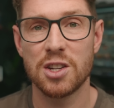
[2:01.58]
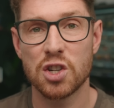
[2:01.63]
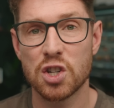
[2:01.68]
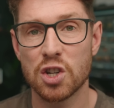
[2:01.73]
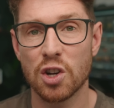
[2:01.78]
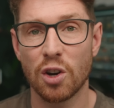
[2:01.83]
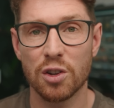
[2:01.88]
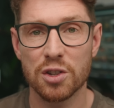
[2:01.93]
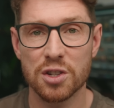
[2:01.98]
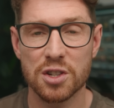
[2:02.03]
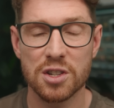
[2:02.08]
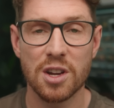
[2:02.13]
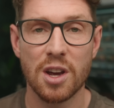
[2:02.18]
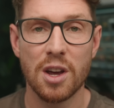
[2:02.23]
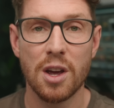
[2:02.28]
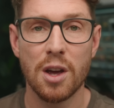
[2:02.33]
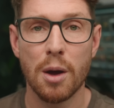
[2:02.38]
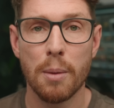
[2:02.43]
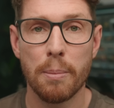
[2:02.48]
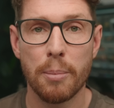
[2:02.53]
shots
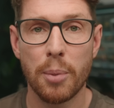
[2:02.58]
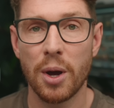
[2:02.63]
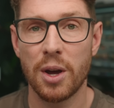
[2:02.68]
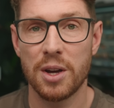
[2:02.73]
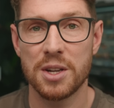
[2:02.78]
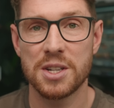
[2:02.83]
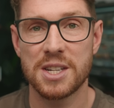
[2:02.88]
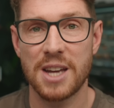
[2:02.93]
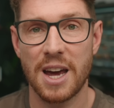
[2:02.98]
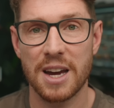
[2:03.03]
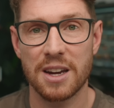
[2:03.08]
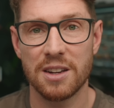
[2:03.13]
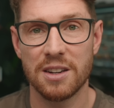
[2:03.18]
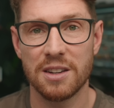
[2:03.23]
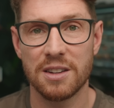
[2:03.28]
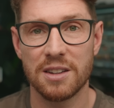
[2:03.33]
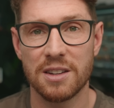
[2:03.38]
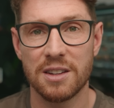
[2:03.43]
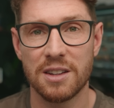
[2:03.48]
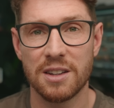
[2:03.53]
per
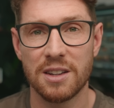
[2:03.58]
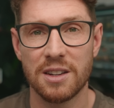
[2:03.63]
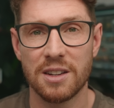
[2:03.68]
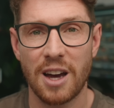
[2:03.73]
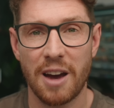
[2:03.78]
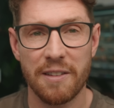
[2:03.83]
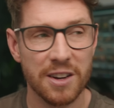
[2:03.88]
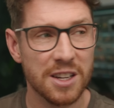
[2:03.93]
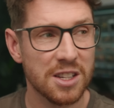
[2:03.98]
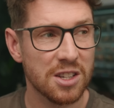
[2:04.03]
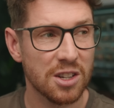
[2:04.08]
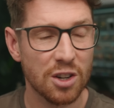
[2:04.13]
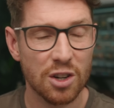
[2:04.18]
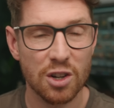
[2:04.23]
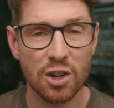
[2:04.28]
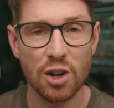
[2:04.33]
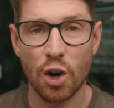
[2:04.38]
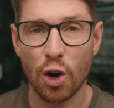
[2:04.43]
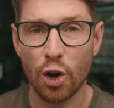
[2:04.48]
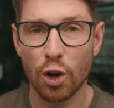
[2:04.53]
second. Having to
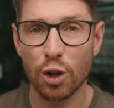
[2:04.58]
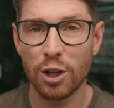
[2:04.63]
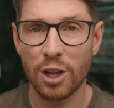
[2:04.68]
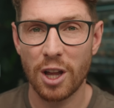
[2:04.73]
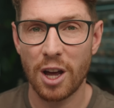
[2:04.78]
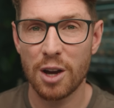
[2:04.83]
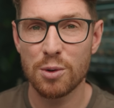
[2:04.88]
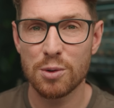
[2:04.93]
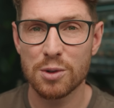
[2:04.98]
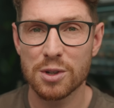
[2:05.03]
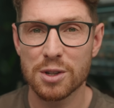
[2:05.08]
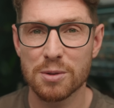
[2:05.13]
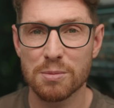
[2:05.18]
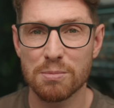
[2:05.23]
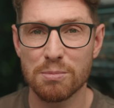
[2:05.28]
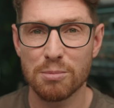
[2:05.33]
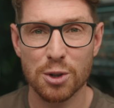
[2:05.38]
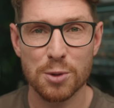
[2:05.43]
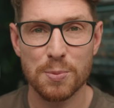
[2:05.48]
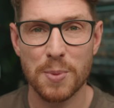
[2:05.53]
cull those
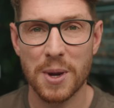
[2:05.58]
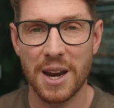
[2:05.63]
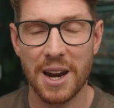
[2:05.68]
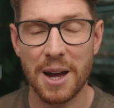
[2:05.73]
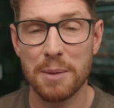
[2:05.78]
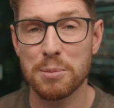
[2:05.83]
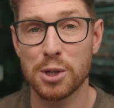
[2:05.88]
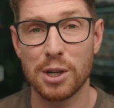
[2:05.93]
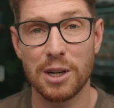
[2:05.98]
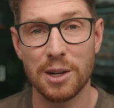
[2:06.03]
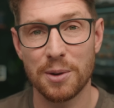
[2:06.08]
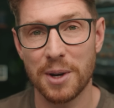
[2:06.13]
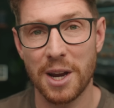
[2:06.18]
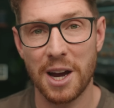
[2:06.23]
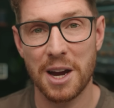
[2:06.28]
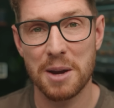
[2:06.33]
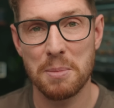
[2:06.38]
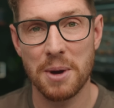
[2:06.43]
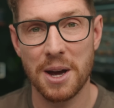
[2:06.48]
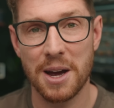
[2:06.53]
must be an absolute
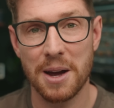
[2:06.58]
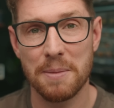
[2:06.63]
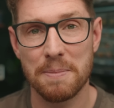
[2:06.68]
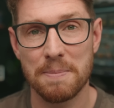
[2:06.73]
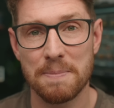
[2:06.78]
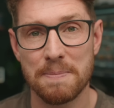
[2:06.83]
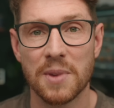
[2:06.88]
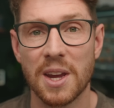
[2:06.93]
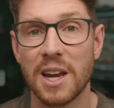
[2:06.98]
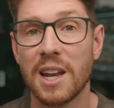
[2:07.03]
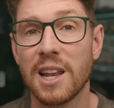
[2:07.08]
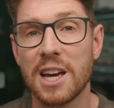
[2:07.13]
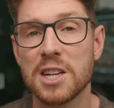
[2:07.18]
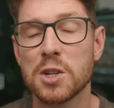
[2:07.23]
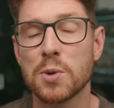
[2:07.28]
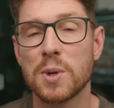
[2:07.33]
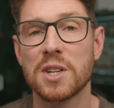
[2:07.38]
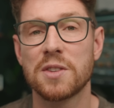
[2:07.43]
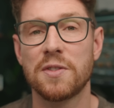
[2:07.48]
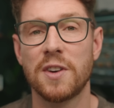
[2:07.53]
nightmare. In
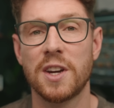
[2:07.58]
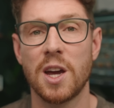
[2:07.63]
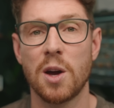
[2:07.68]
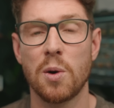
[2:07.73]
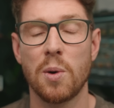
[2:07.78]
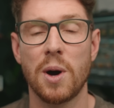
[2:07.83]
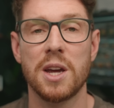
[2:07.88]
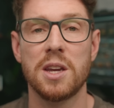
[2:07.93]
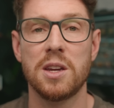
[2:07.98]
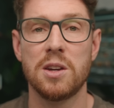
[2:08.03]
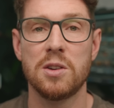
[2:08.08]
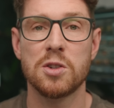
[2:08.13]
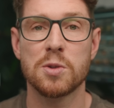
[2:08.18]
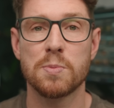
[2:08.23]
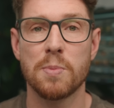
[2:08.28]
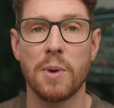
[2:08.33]
last week's video, I used